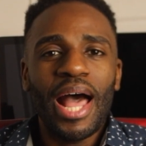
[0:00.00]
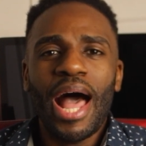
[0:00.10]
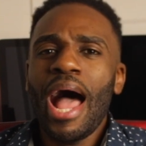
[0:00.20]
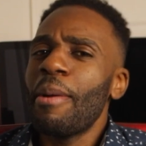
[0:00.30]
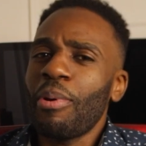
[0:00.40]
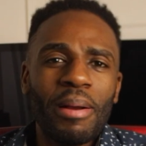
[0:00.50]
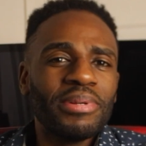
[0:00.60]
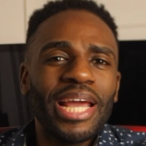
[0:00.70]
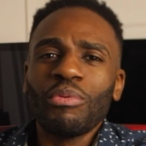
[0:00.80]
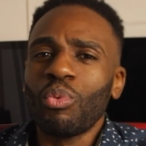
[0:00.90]
I
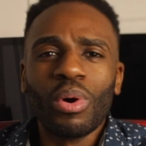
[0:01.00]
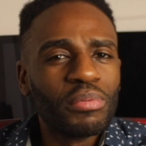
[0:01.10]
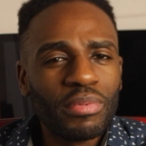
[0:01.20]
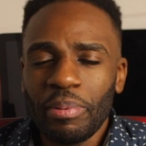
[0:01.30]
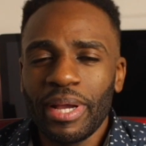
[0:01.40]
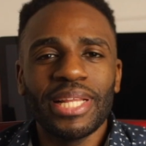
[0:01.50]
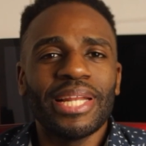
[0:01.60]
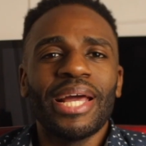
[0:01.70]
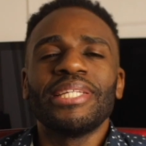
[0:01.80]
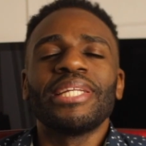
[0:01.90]
probably had one repair that
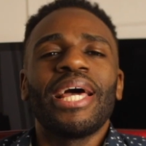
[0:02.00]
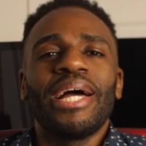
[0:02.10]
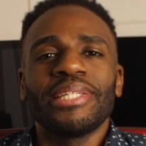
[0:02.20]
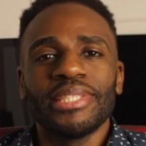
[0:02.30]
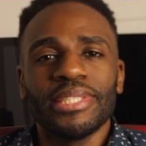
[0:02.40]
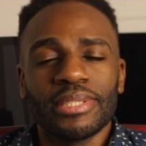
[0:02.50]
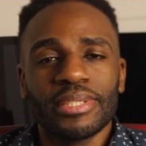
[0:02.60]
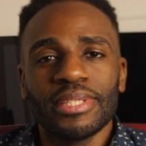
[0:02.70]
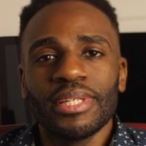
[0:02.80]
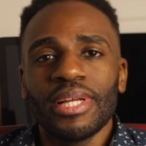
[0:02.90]
I did last year.
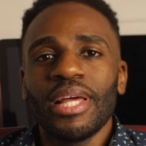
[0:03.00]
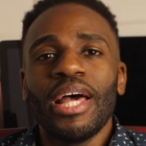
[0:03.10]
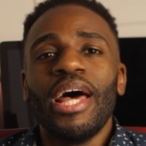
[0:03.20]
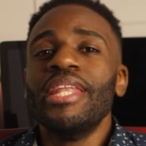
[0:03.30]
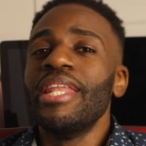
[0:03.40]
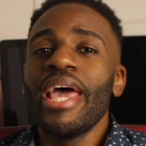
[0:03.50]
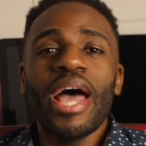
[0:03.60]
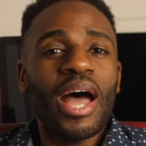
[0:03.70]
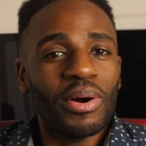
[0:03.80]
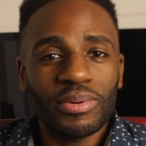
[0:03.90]
And
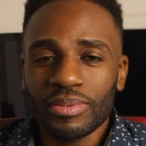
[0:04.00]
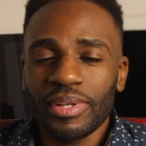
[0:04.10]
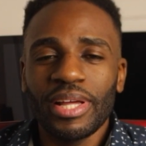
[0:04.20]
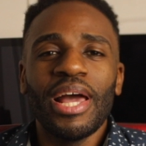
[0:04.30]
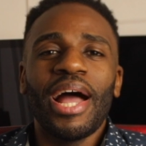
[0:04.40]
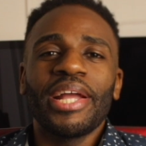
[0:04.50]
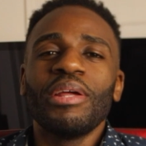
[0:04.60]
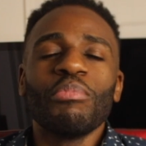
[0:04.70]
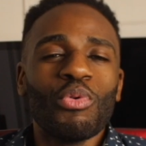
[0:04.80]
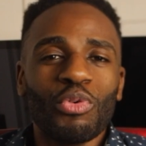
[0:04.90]
now I
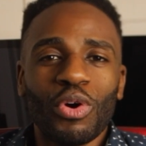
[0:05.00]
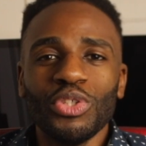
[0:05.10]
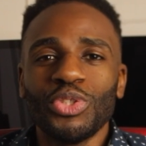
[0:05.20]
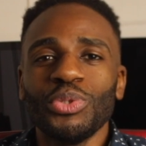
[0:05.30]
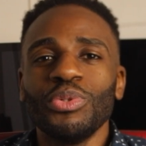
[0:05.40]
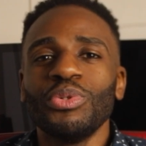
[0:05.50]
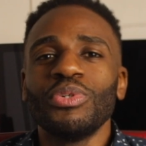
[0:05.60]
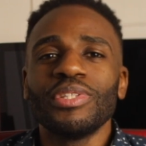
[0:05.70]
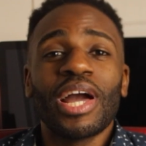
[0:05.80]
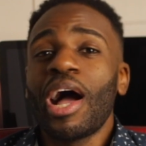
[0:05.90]
can move on
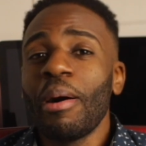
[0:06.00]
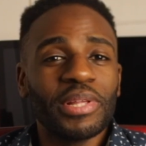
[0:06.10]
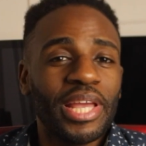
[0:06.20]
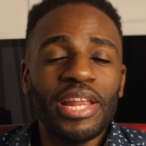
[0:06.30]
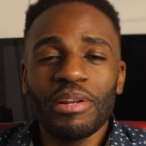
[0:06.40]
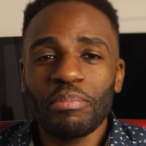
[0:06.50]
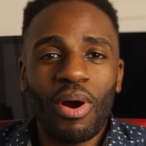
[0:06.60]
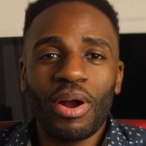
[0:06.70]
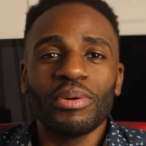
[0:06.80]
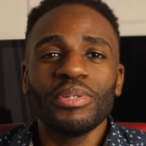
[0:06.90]
to the complicated
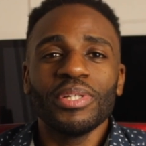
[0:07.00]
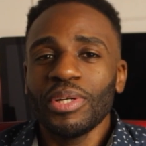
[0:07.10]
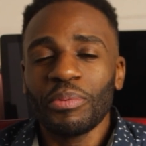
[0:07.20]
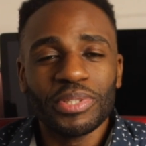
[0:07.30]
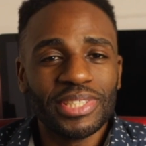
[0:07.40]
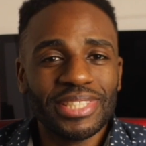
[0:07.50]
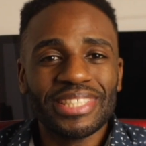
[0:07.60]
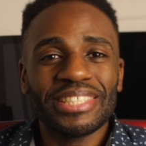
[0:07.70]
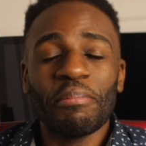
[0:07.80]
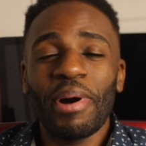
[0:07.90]
part, which
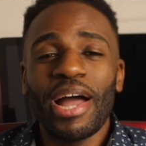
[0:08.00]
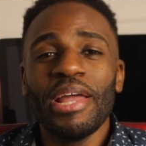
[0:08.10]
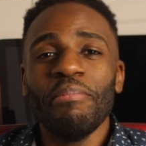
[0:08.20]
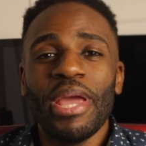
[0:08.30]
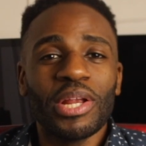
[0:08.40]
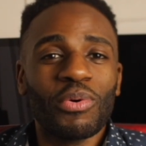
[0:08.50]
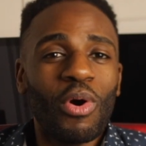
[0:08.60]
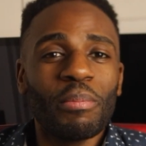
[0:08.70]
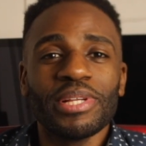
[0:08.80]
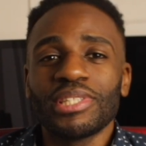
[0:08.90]
is my main
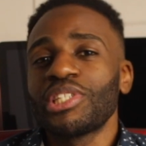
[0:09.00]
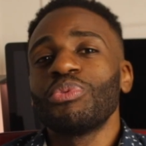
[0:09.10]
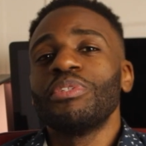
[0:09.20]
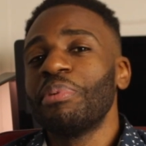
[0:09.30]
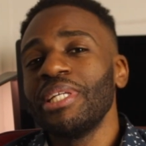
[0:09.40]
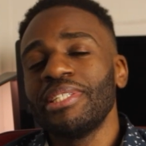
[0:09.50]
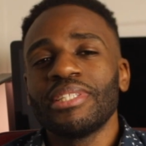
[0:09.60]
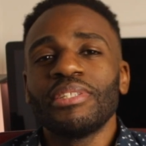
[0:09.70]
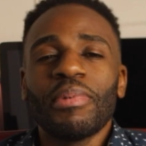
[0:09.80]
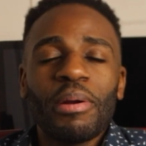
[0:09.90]
core business, which bleeds
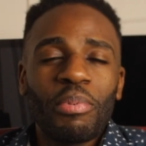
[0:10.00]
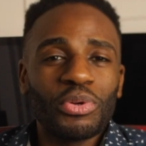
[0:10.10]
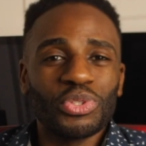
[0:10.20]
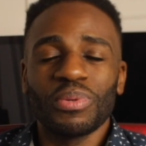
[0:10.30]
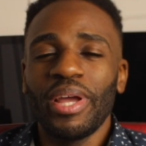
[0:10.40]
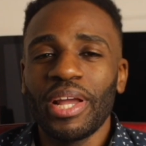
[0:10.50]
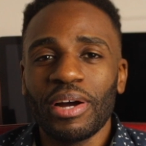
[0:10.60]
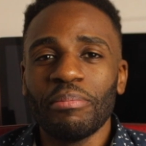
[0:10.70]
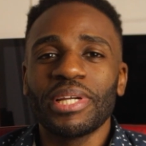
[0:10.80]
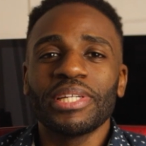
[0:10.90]
into my personal
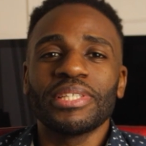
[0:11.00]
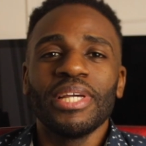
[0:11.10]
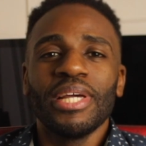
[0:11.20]
income. Because